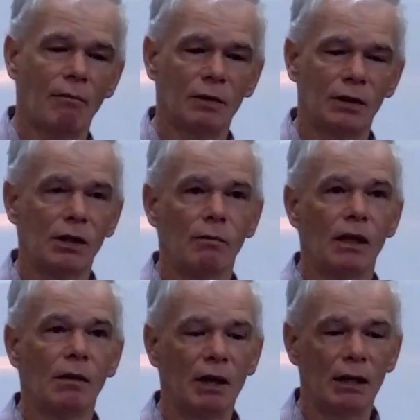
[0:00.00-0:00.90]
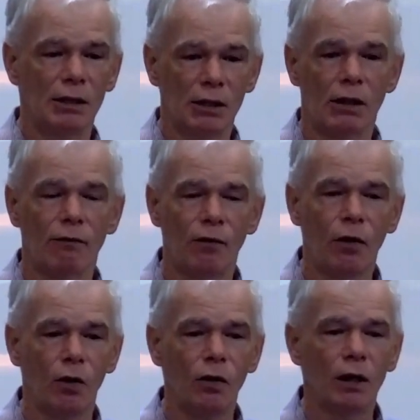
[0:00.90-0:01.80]
simply means the
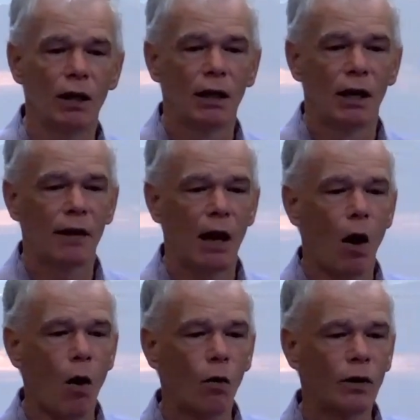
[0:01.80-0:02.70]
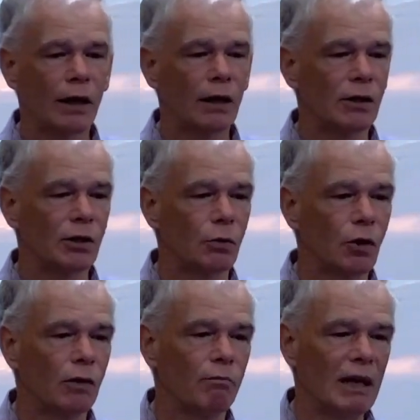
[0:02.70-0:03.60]
food. That old English
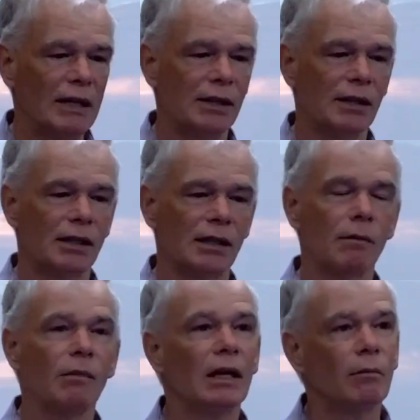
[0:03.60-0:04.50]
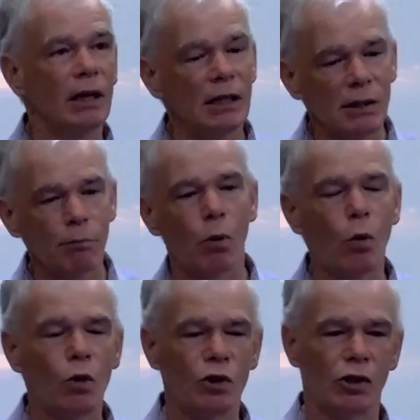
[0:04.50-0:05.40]
word messes simply means
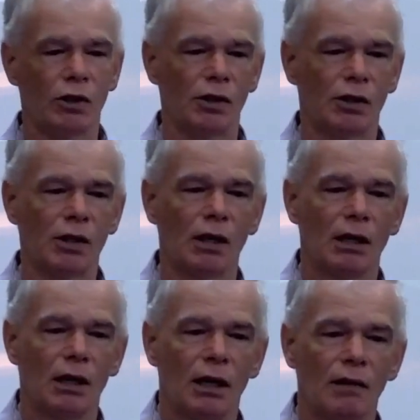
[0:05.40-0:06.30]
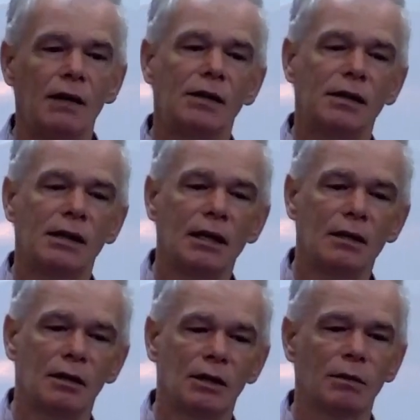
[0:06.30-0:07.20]
portions. This
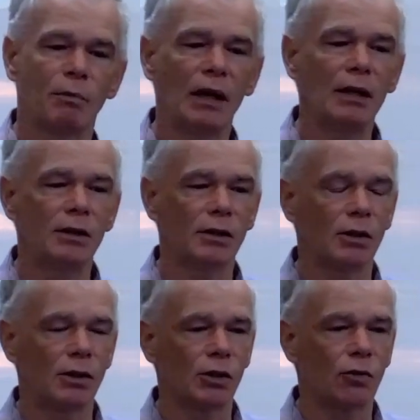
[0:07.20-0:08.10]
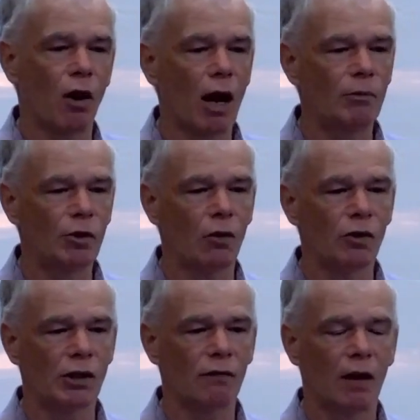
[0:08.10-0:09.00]
sentence appears to describe
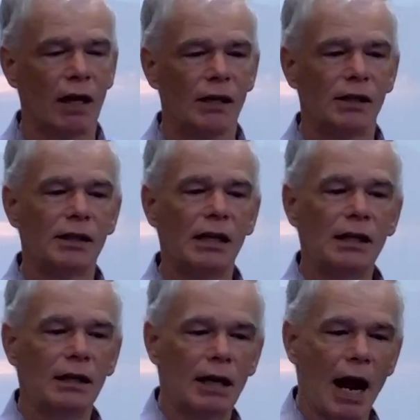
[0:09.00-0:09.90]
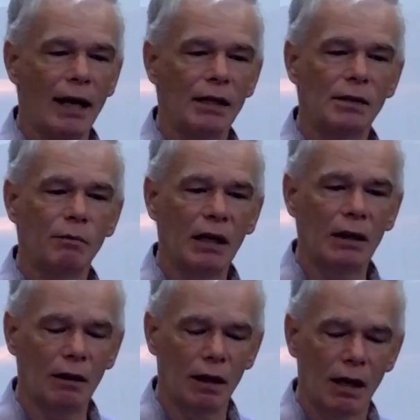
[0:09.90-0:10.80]
Joseph seated at his
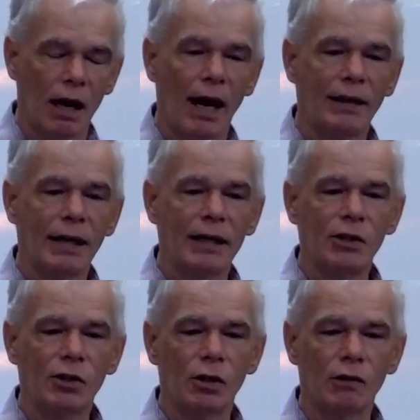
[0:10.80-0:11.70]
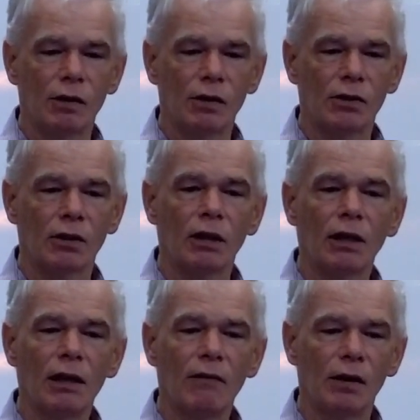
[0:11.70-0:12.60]
meal and getting servants to
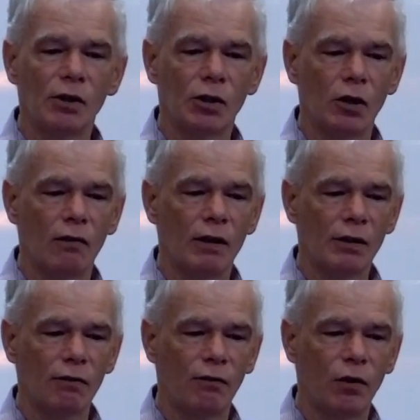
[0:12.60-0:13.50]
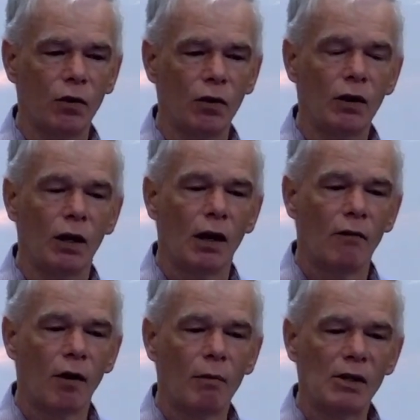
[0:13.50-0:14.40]
deliver servings of food
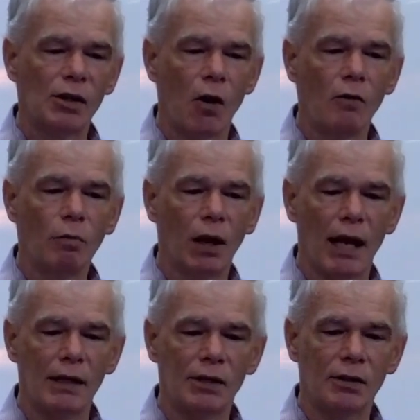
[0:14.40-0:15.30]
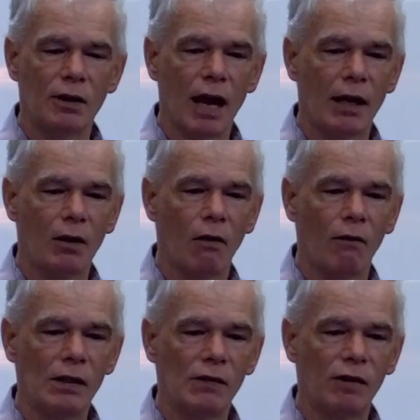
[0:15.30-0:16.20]
from his own place to that of
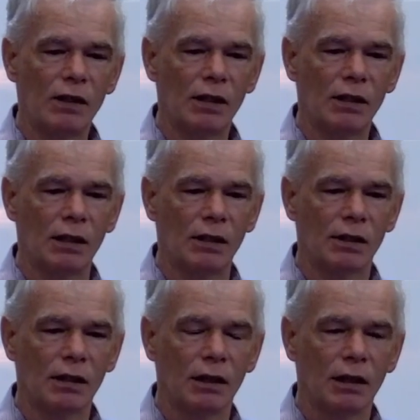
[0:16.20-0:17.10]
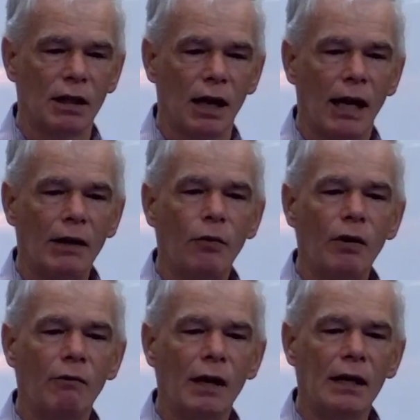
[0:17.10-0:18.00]
his visitors. And if we
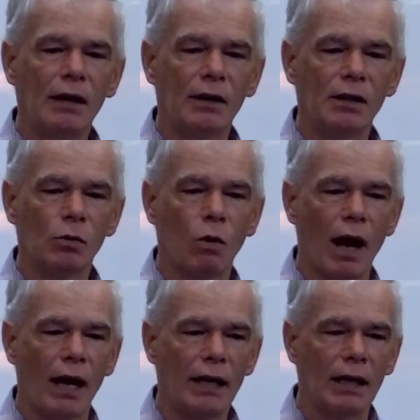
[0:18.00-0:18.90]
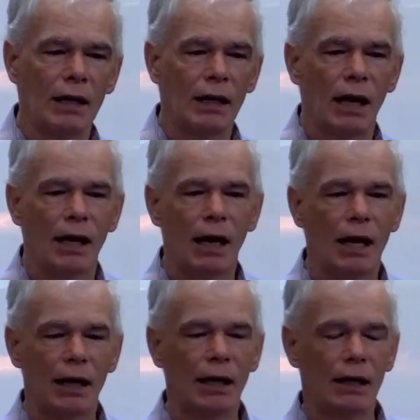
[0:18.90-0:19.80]
read it this way,
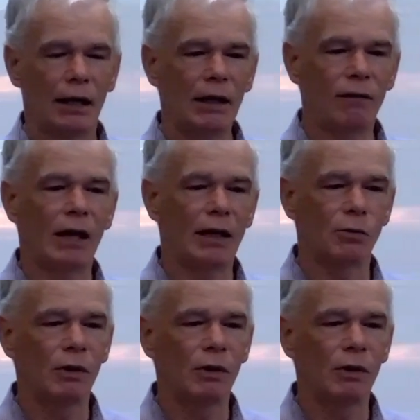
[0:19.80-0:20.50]
even as we